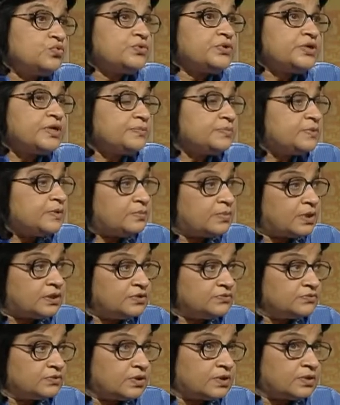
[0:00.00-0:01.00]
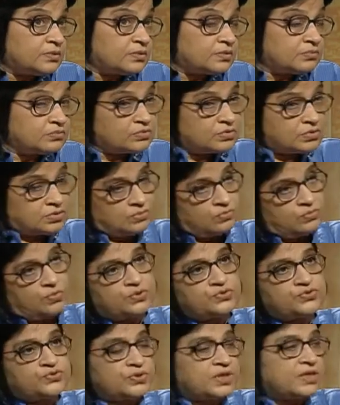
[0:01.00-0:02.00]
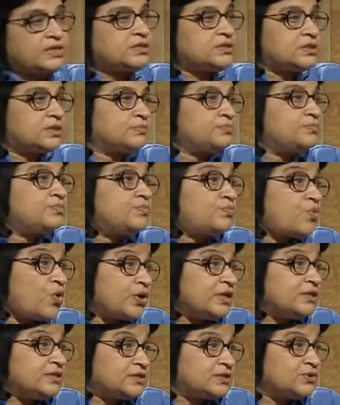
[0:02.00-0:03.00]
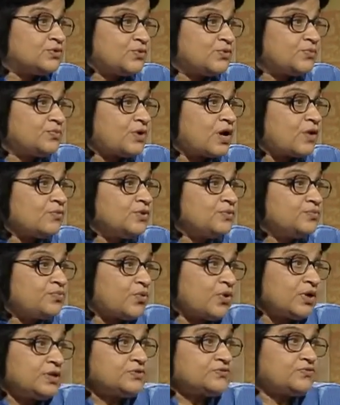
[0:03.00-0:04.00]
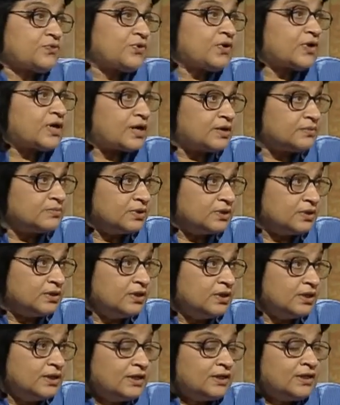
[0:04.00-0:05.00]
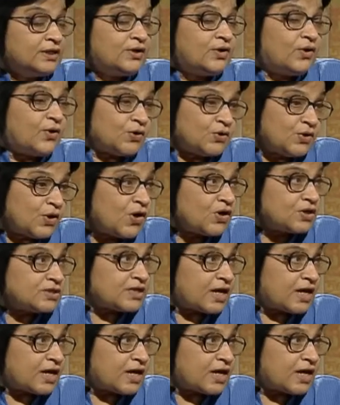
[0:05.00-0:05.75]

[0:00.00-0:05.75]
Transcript: reap the benefit, what should I say, the points, you know, brownie points for your karma or not.